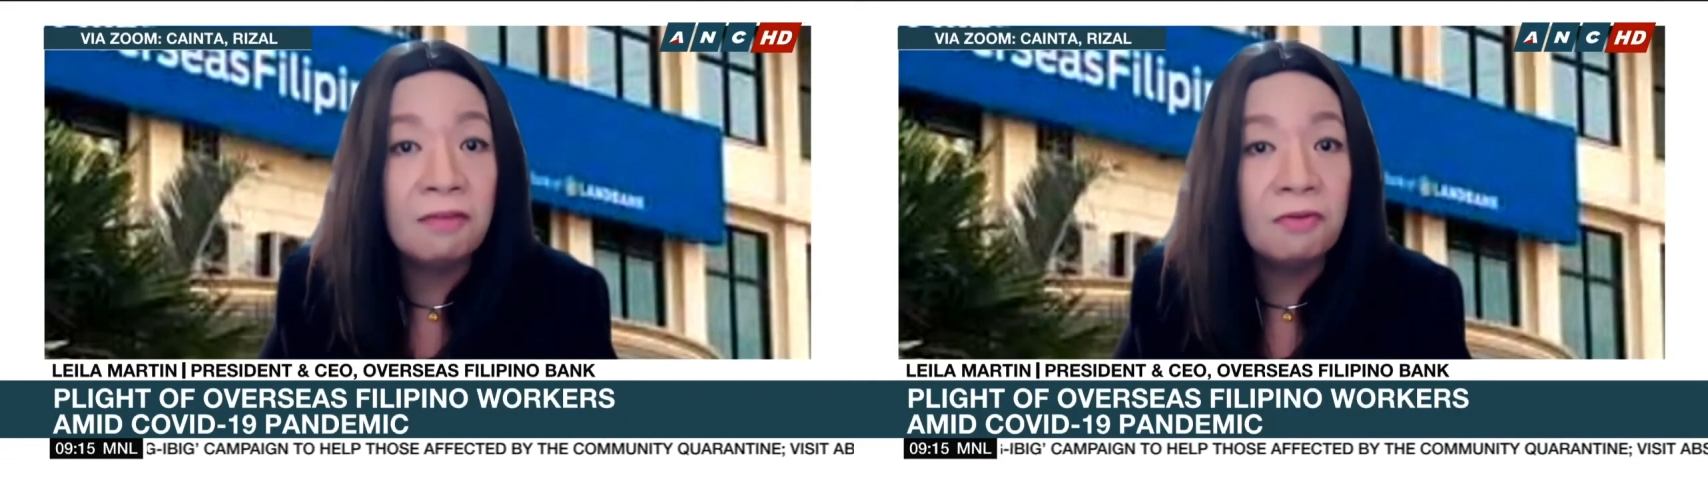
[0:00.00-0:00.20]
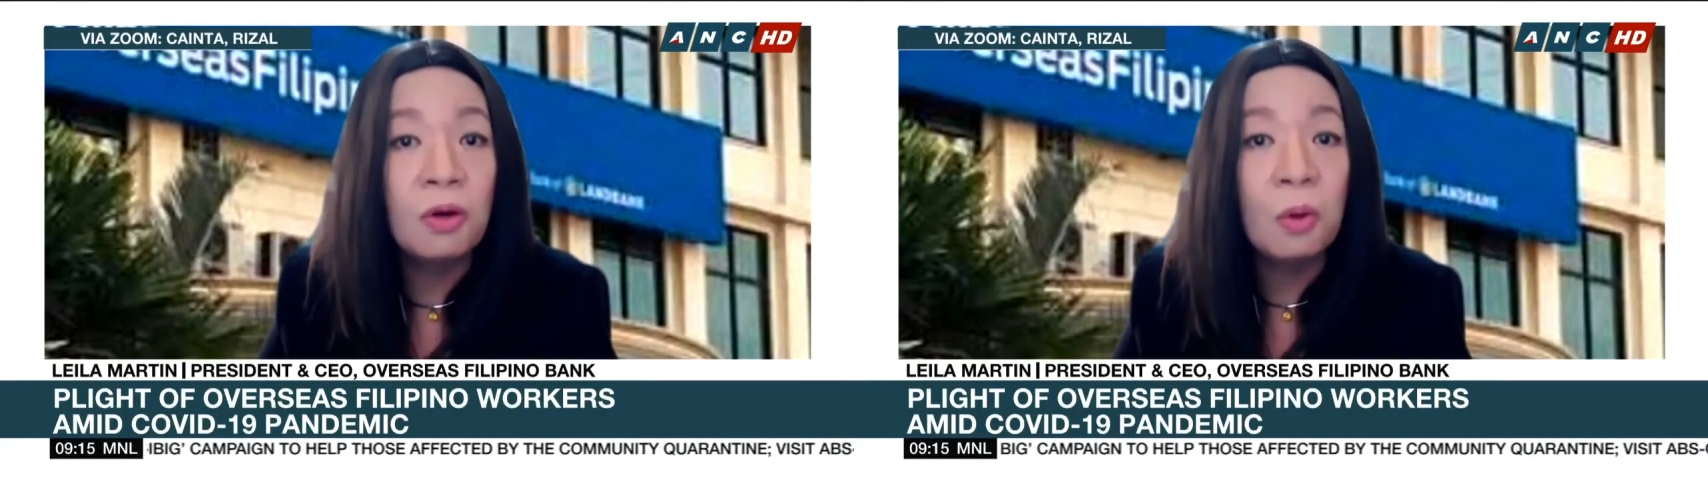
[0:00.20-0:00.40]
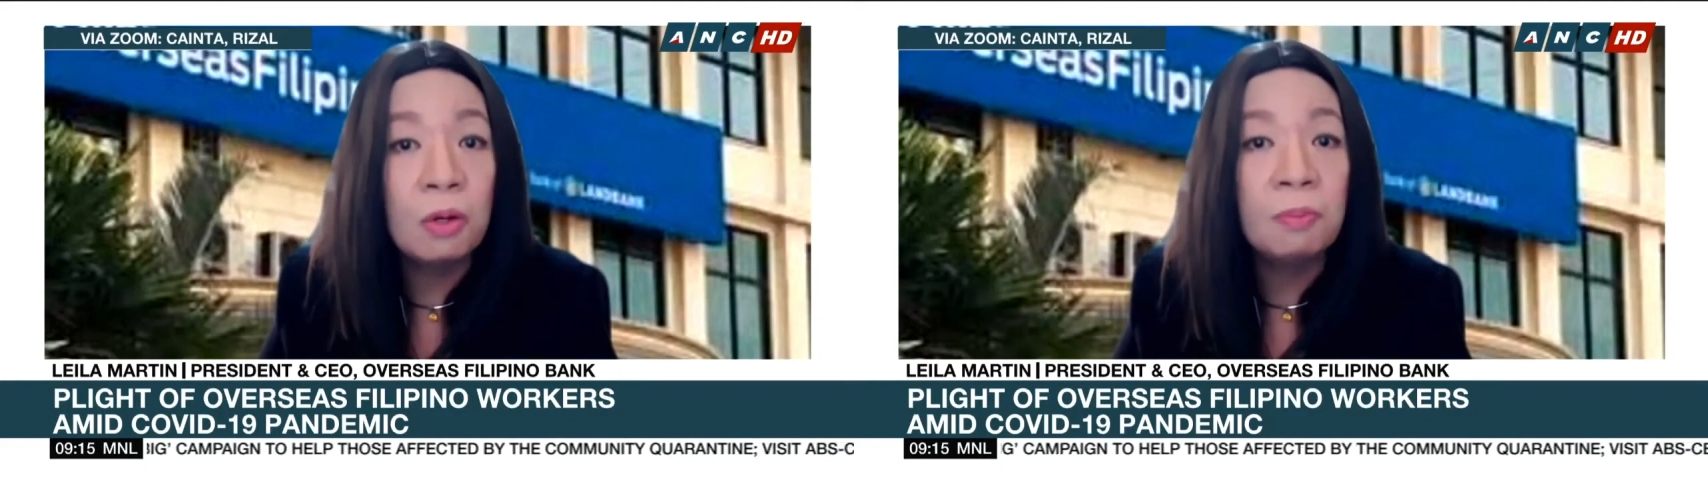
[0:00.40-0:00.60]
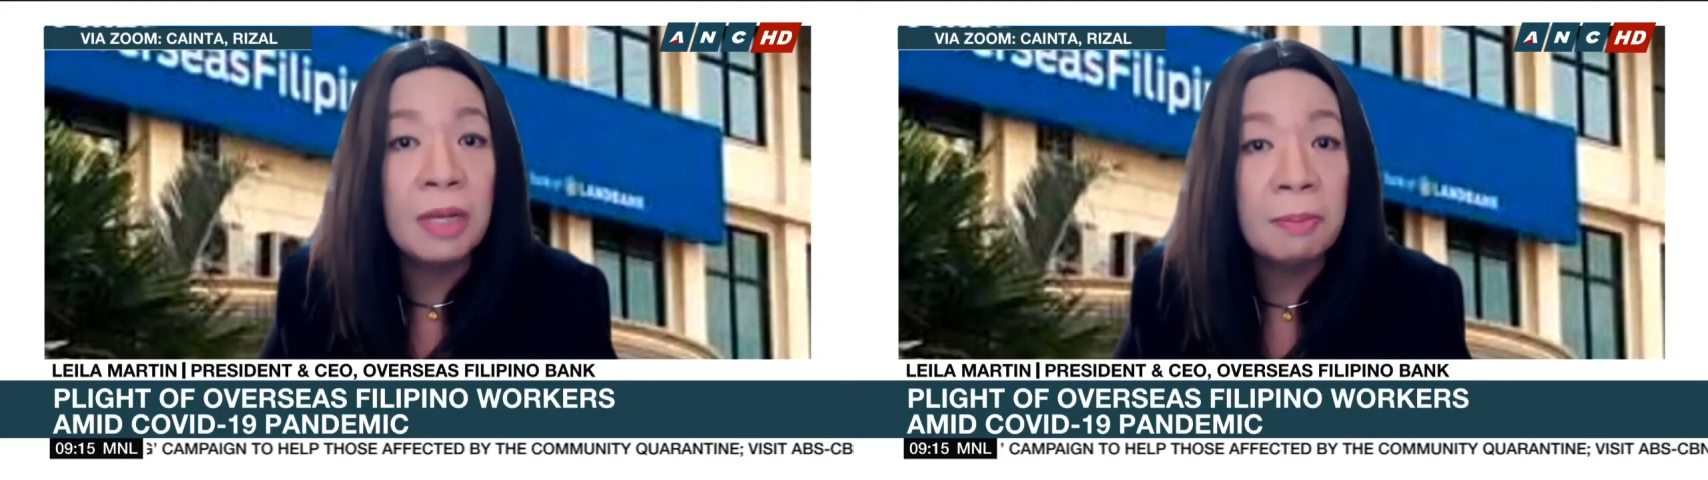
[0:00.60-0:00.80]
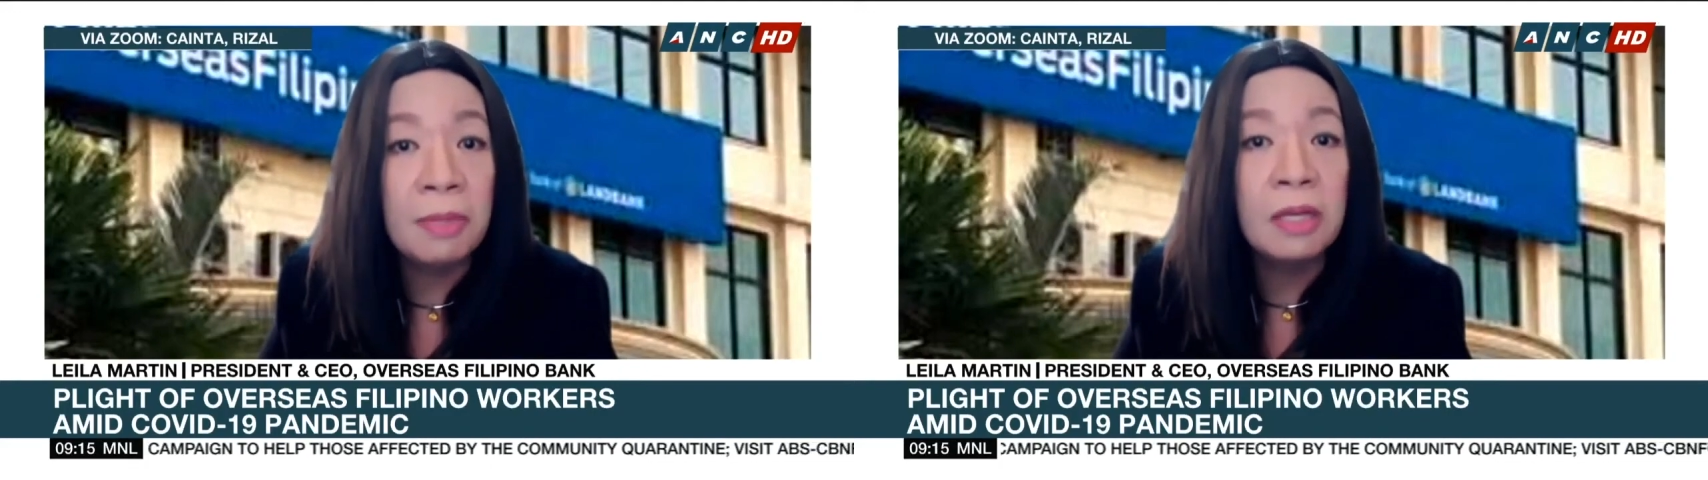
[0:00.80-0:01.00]
for all
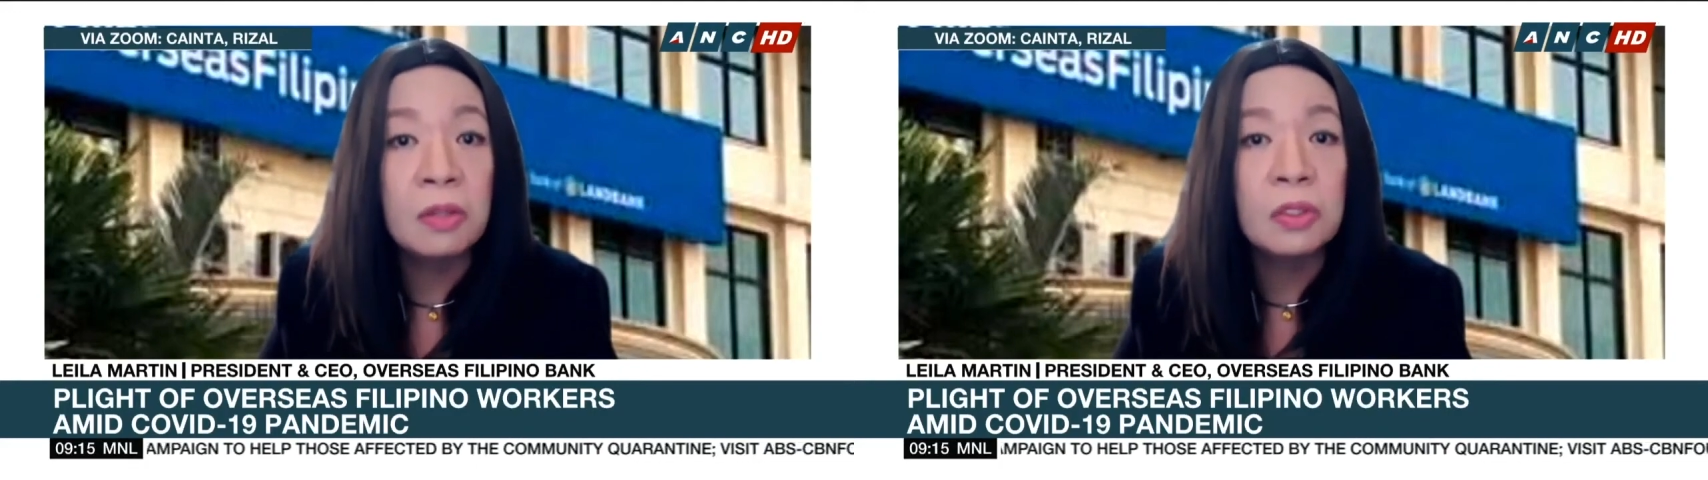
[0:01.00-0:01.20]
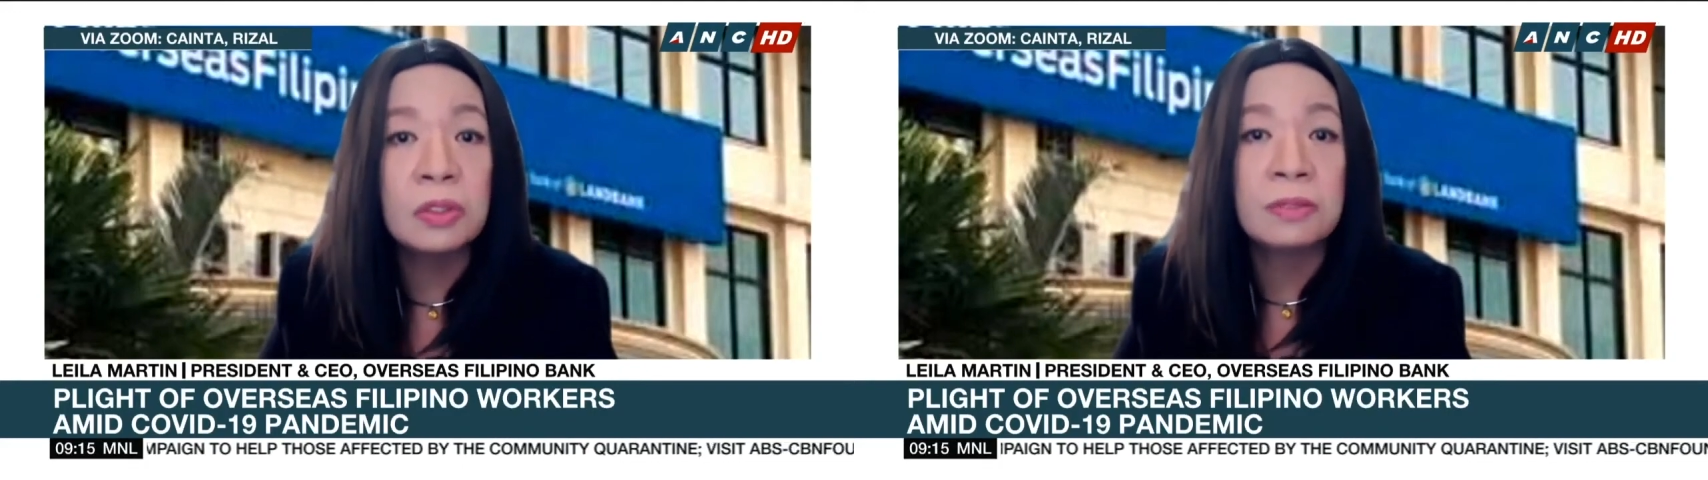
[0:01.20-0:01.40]
Filipinos.